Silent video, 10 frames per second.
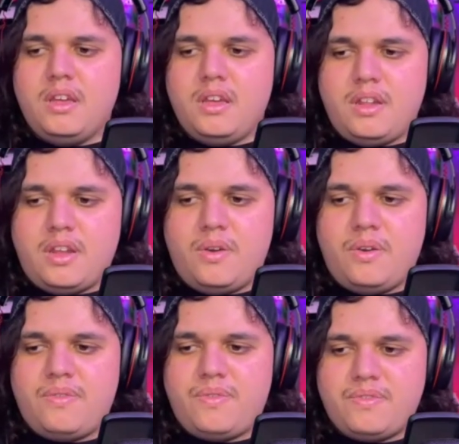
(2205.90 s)
you know
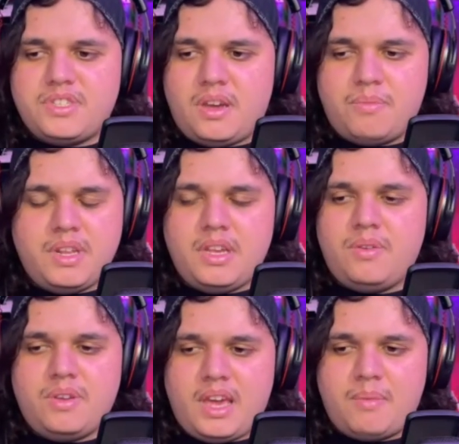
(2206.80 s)
if
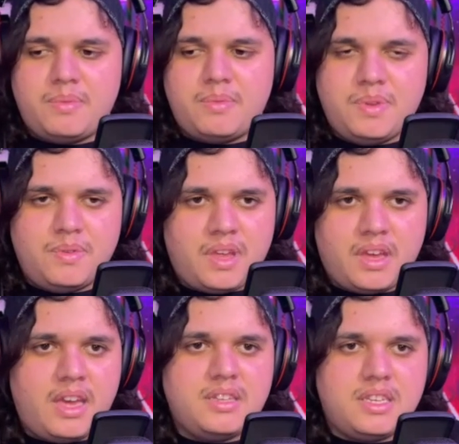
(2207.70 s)
somebody came up to me and were
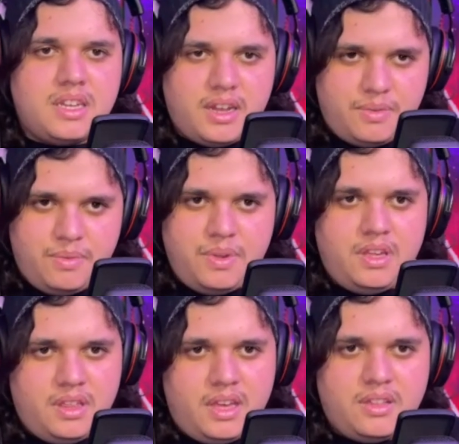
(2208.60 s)
like hey sid how do
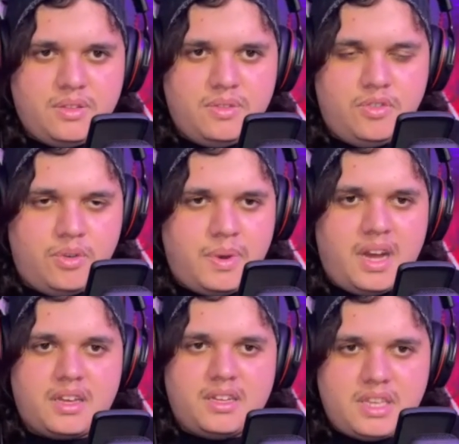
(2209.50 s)
we like do a
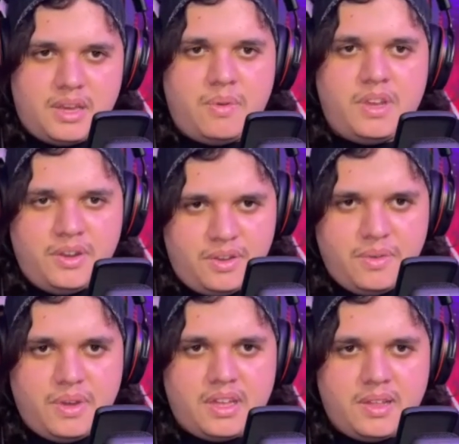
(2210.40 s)
podcast like what you're
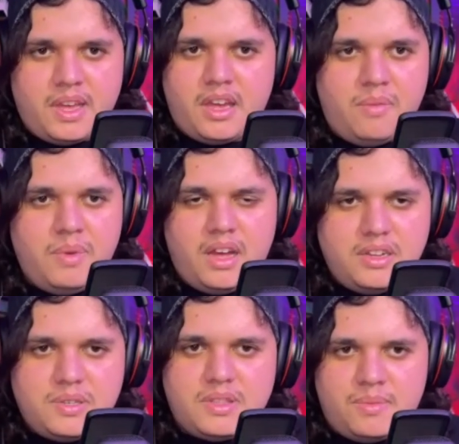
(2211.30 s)
doing and i'm like i'll be
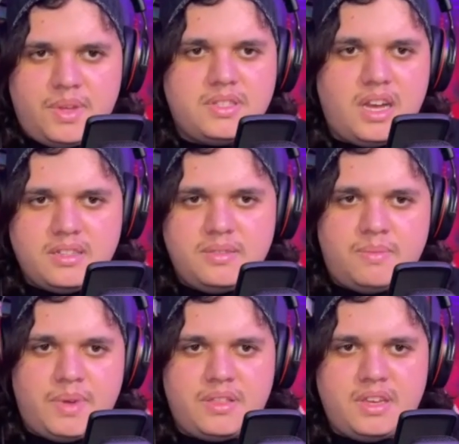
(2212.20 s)
honest with them i'll talk to them
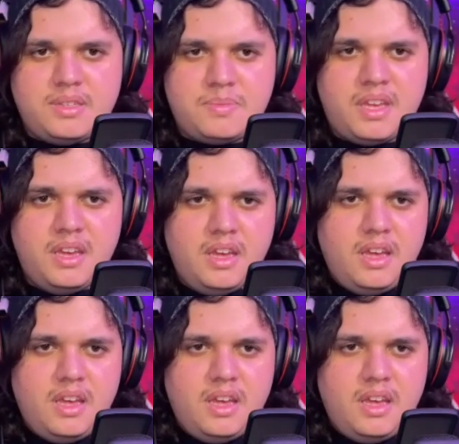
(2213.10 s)
about things but